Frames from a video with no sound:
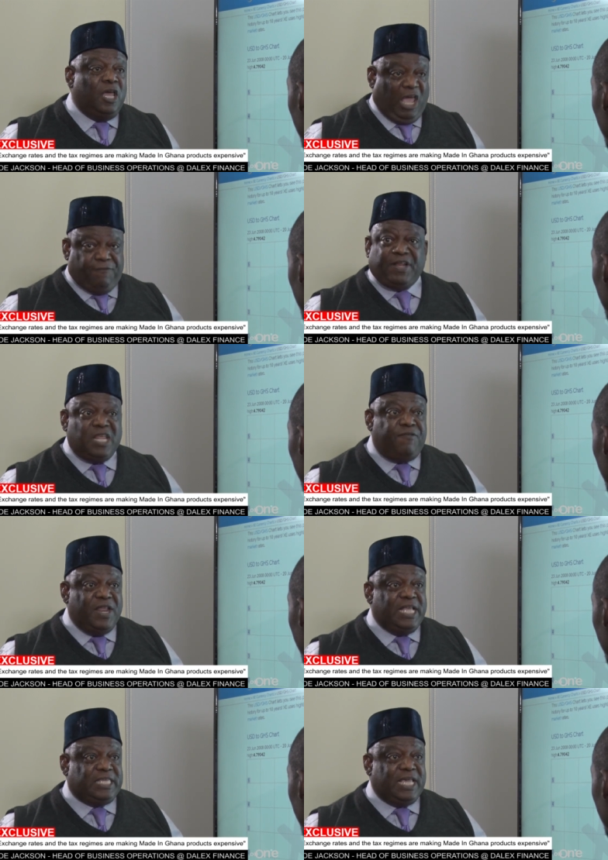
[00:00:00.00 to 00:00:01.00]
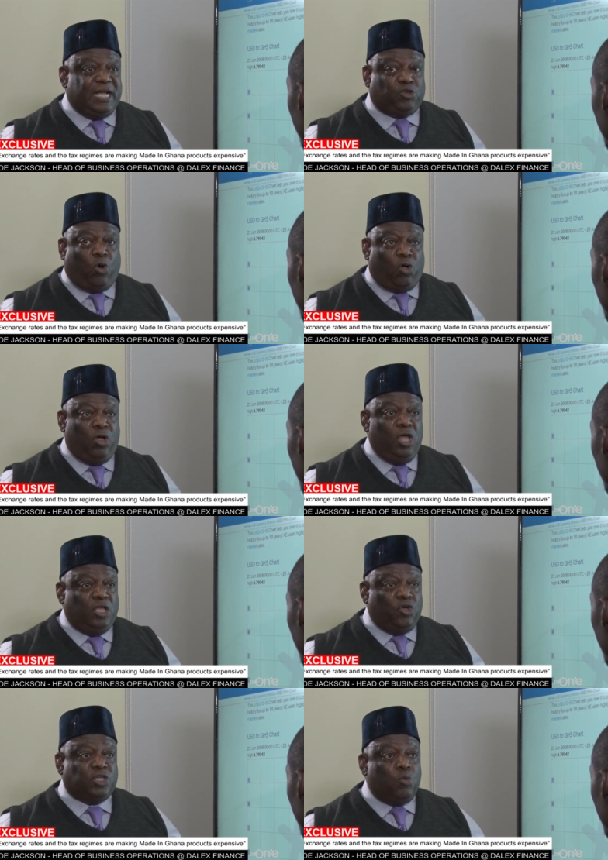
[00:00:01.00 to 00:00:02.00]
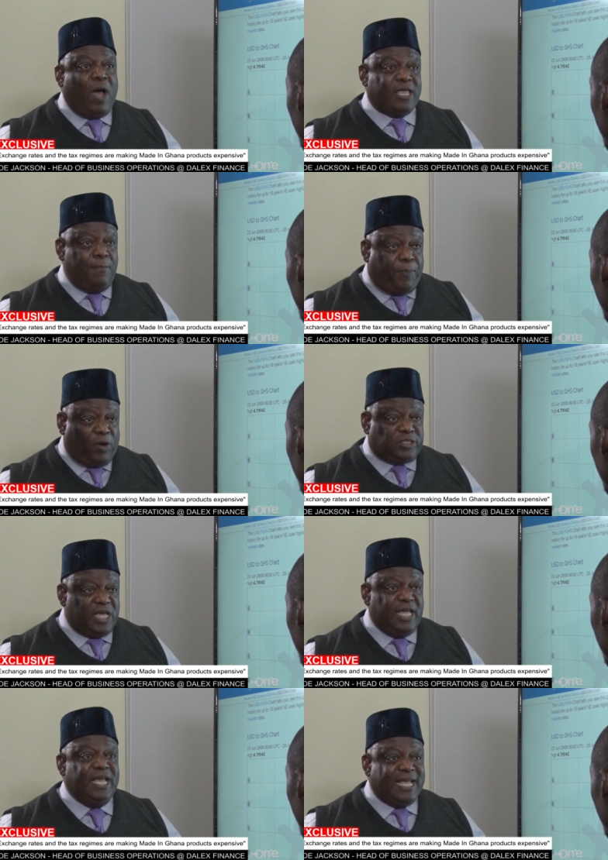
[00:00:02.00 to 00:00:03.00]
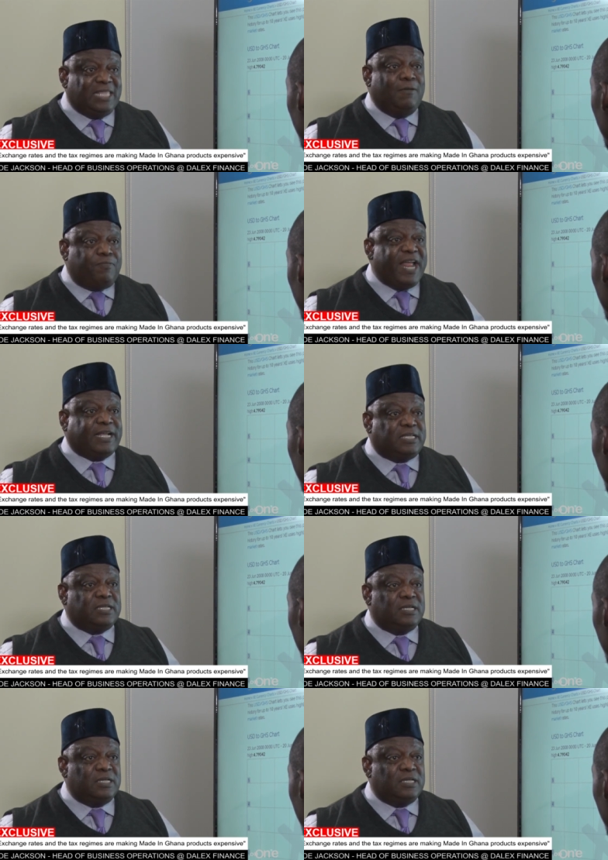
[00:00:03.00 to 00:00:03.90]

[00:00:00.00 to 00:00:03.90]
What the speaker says: In fact, if anything at all, those who are importing get the breaks.